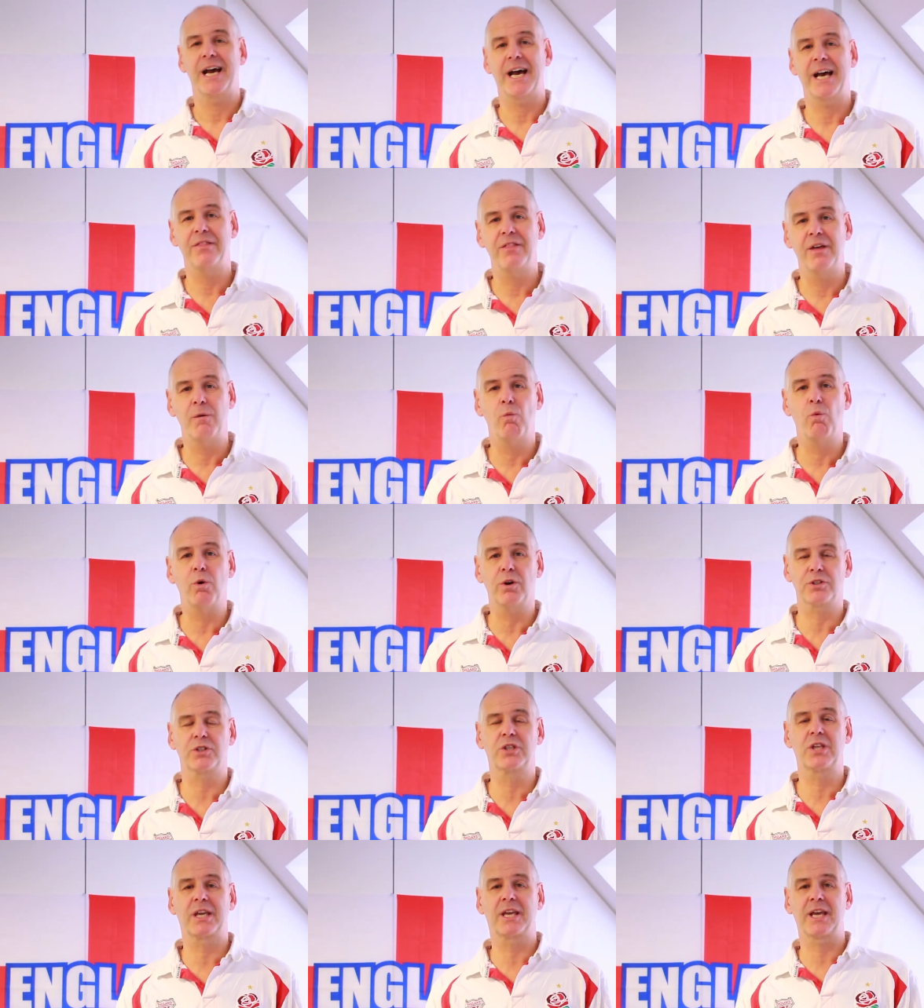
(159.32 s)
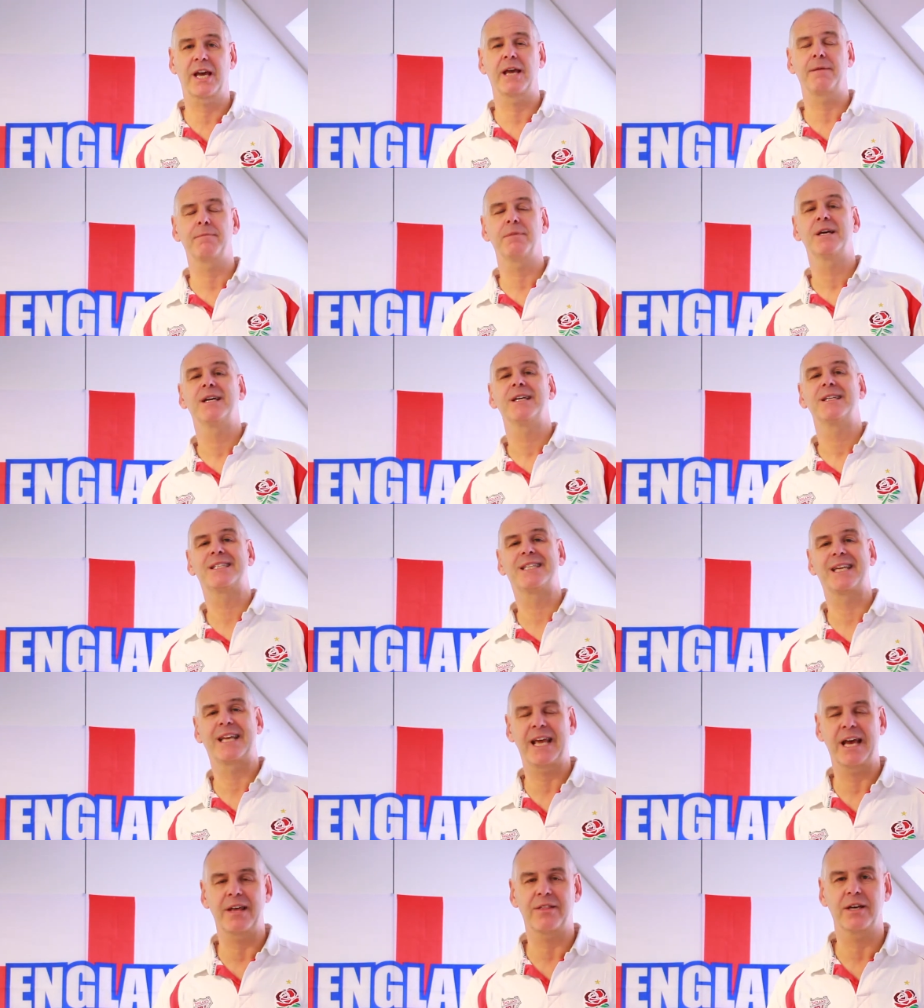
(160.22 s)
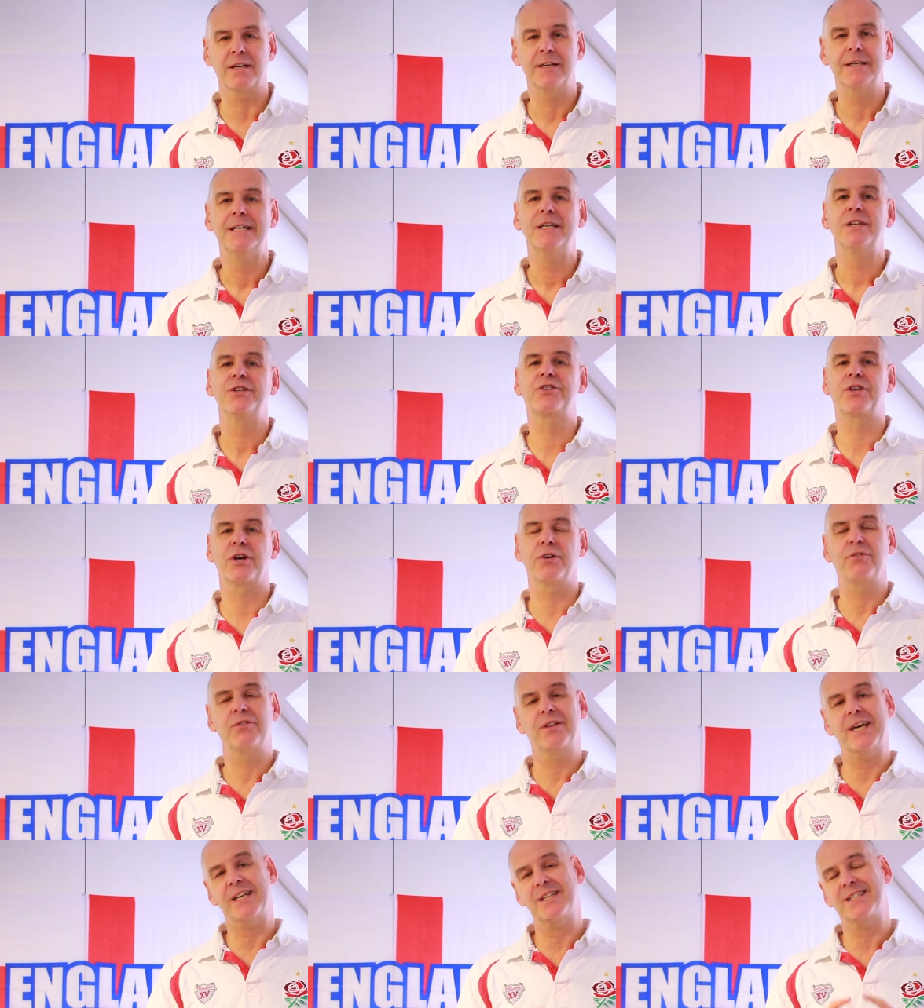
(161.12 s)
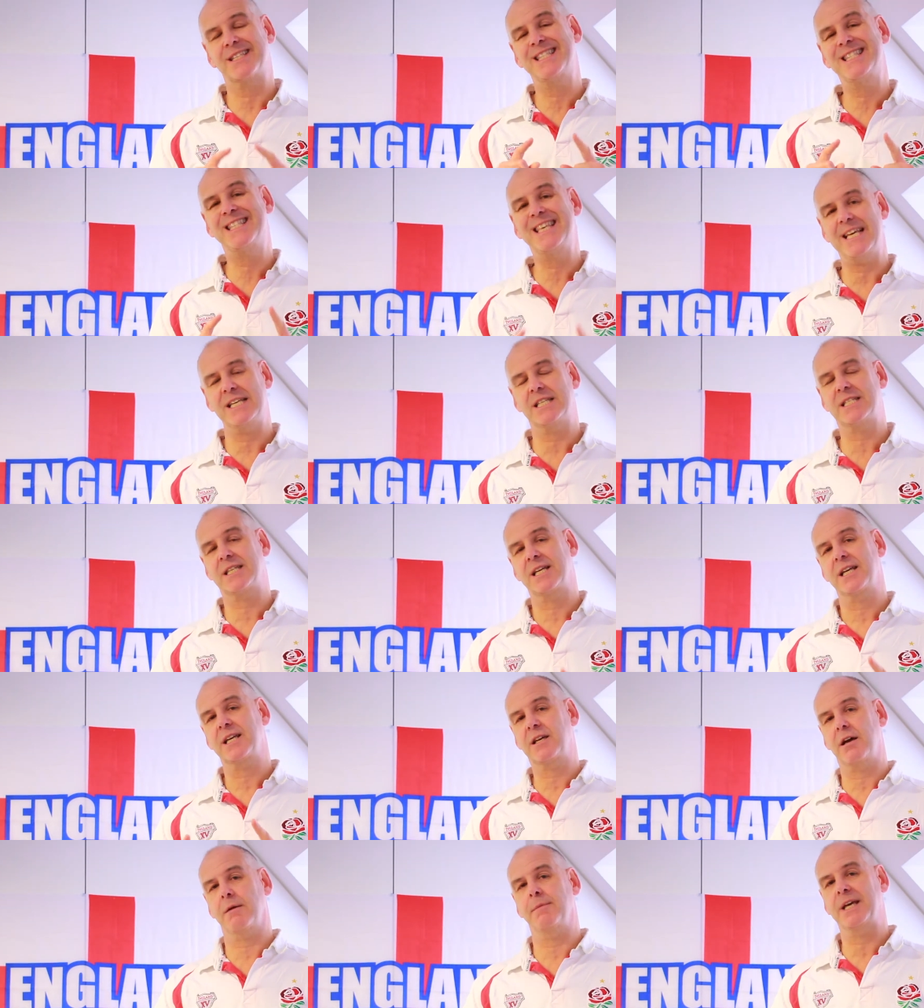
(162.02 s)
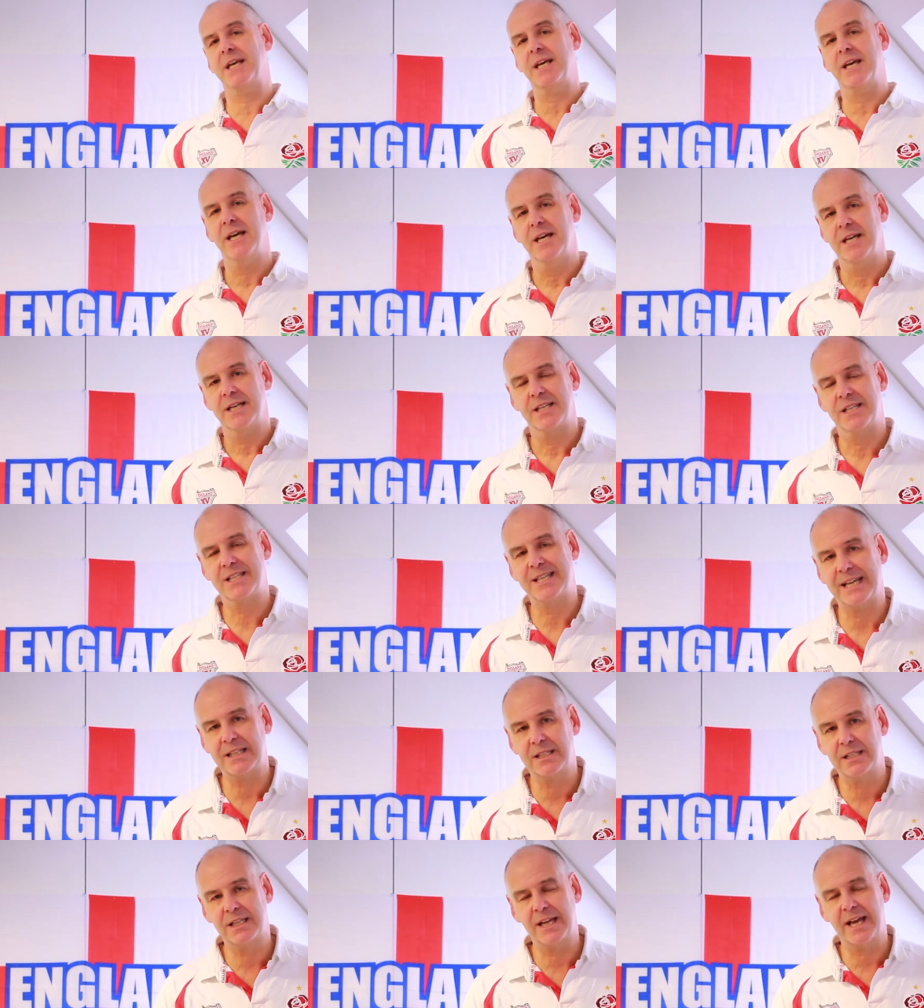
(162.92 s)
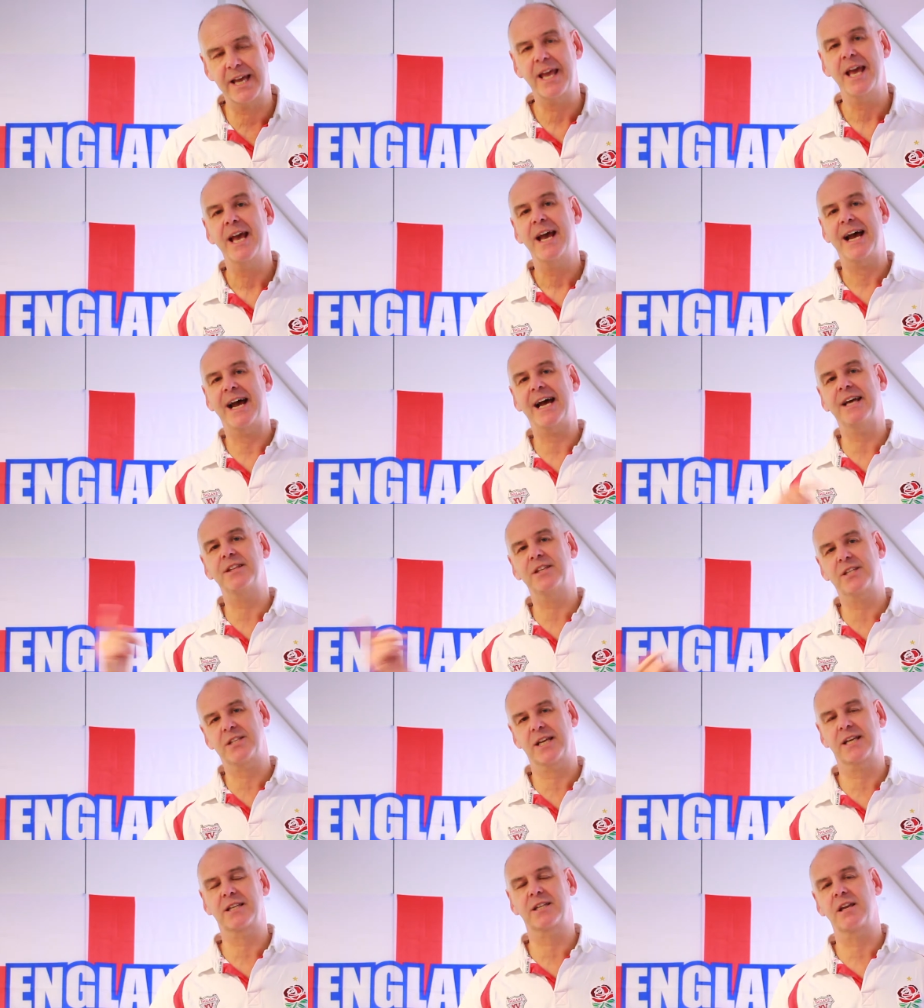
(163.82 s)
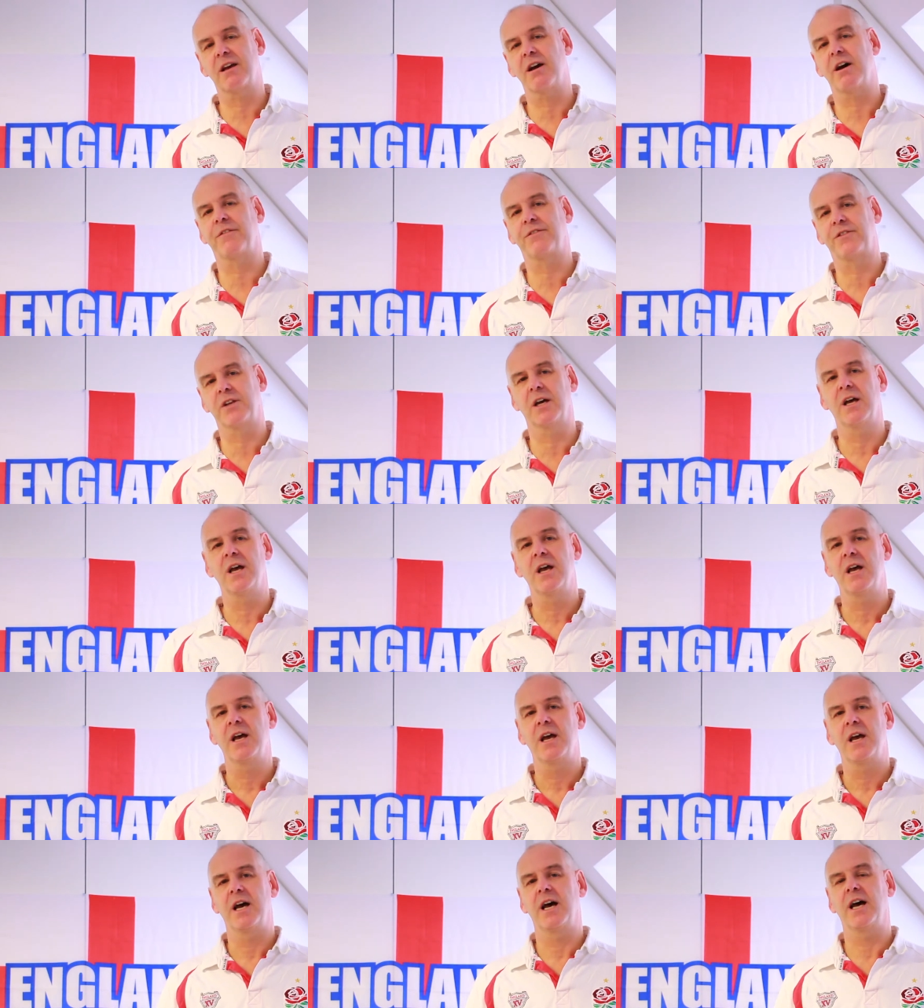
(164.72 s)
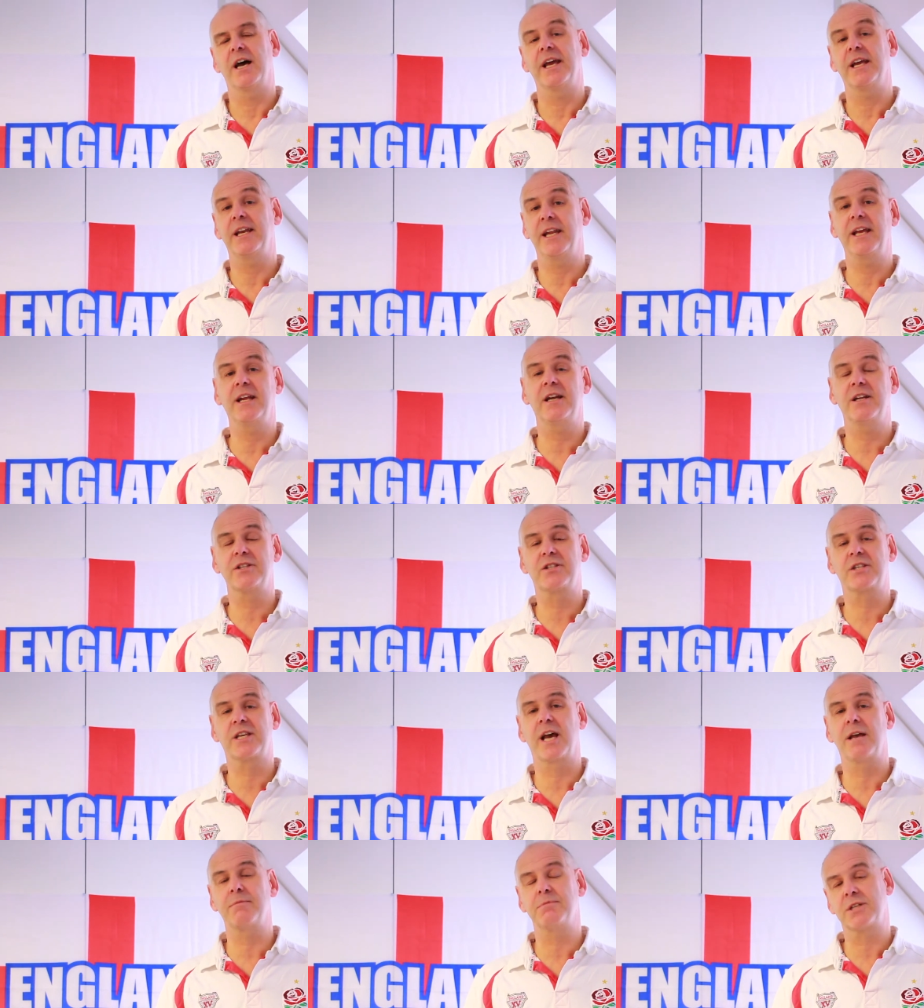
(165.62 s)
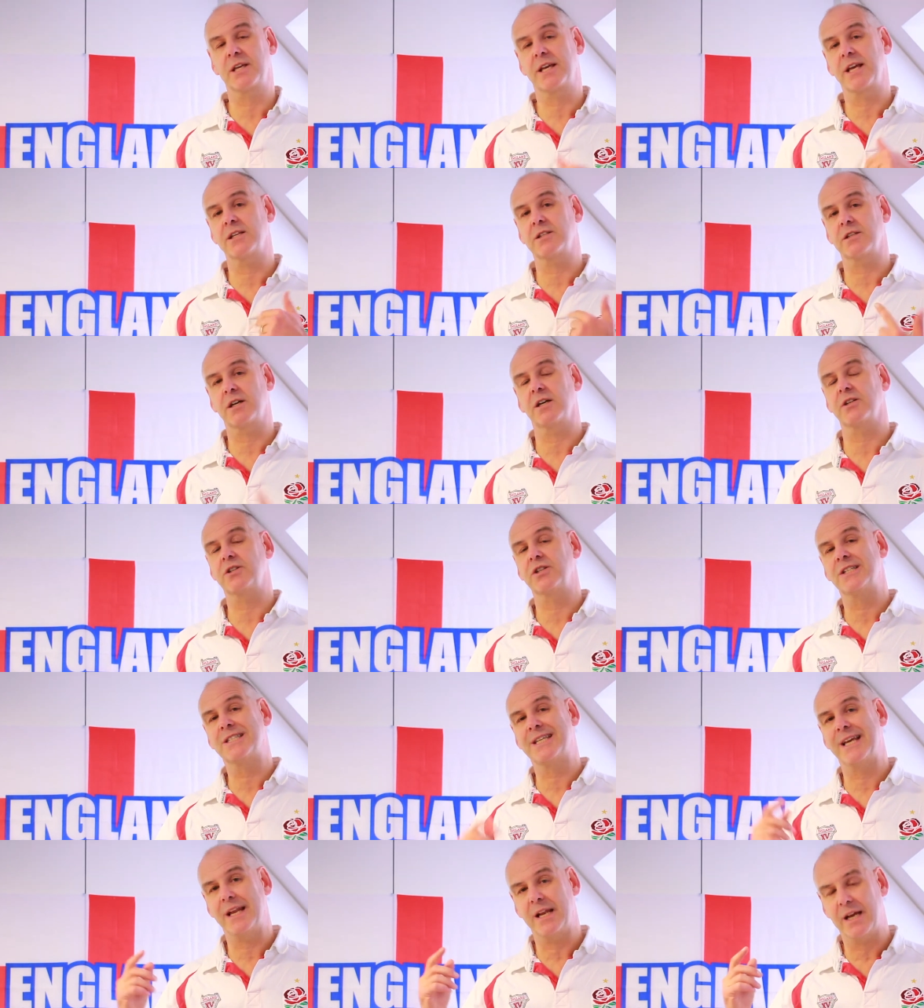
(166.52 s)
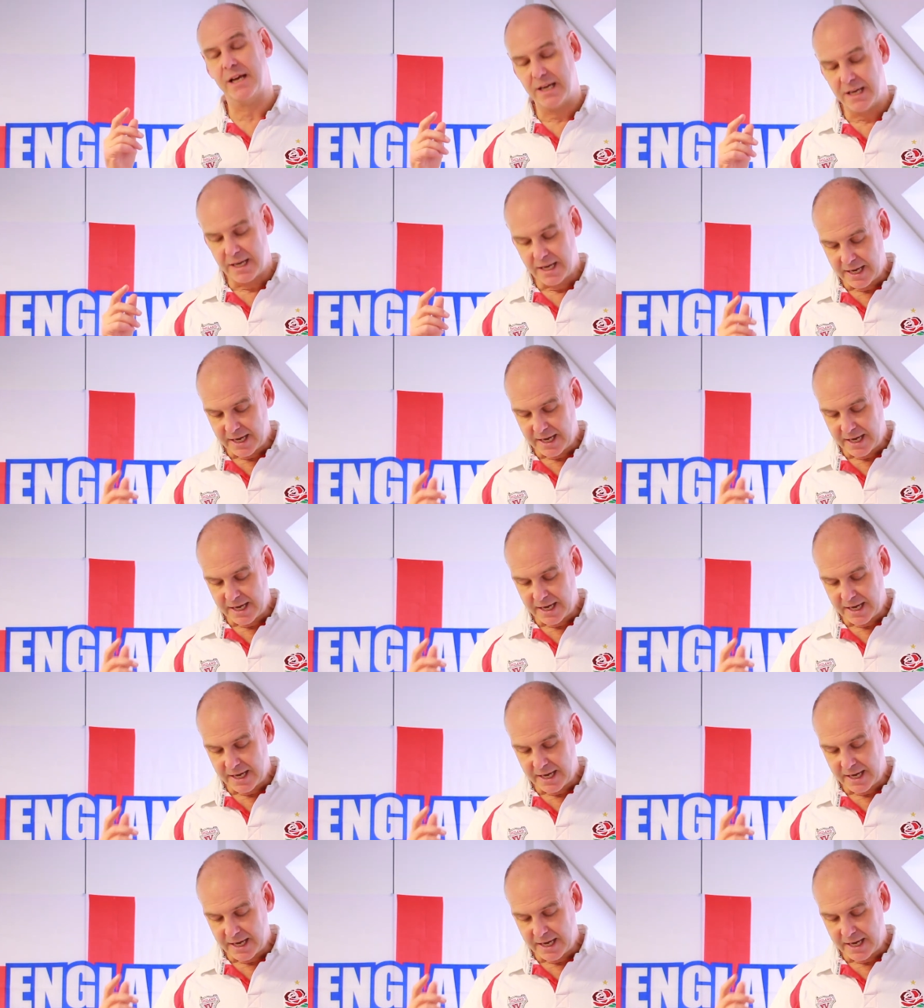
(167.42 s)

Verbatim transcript: and then watch the game together. So that's this coming Saturday and the Saturday after uh, in England's games against Argentina